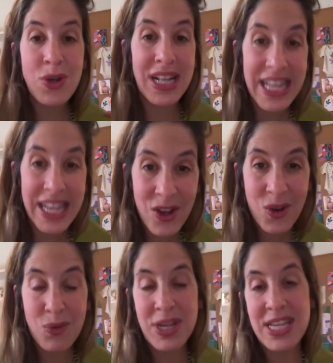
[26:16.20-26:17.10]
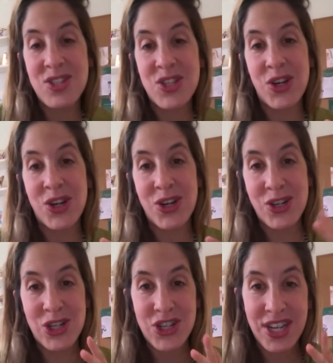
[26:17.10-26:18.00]
clinical
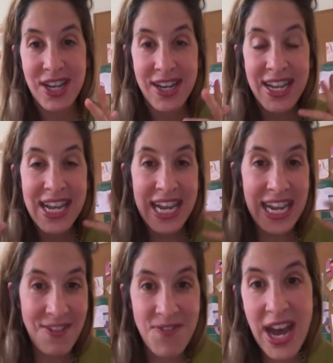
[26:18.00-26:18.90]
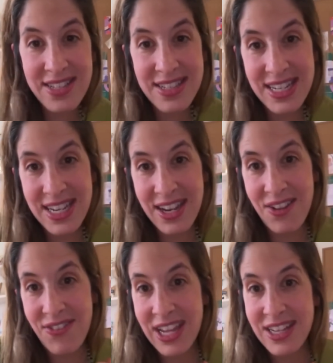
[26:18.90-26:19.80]
research, to invest in
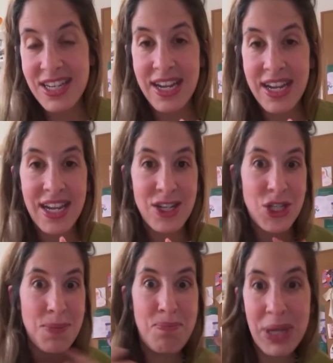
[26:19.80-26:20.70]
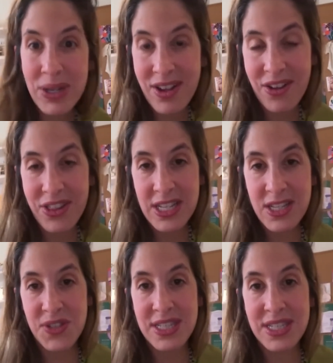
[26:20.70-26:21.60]
innovation, to build all these
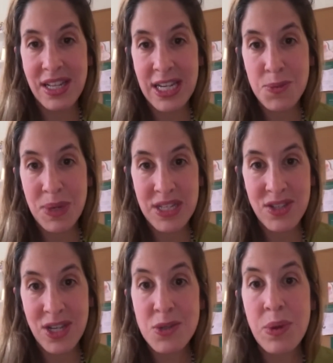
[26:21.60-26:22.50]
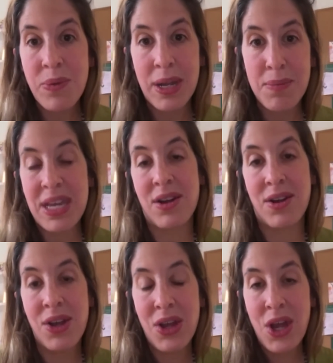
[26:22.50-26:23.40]
facilities. But it's because we want to be
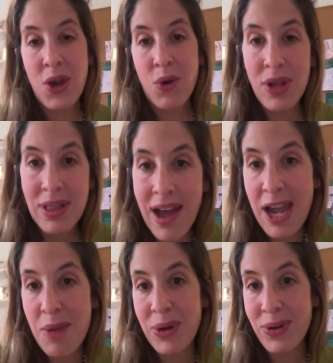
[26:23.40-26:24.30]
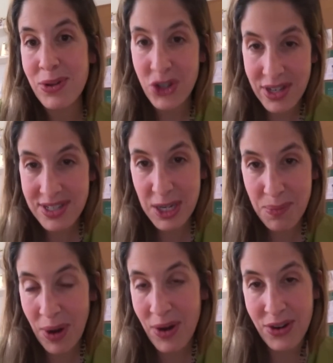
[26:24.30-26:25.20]
a reliable, trusted
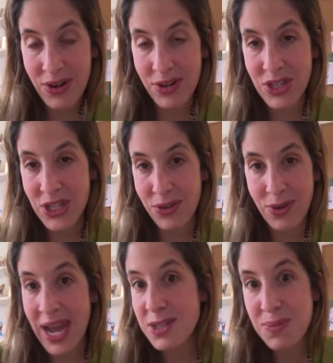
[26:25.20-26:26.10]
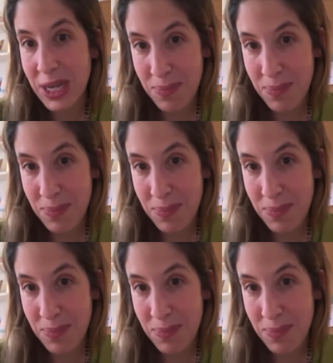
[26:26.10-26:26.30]
partner to as many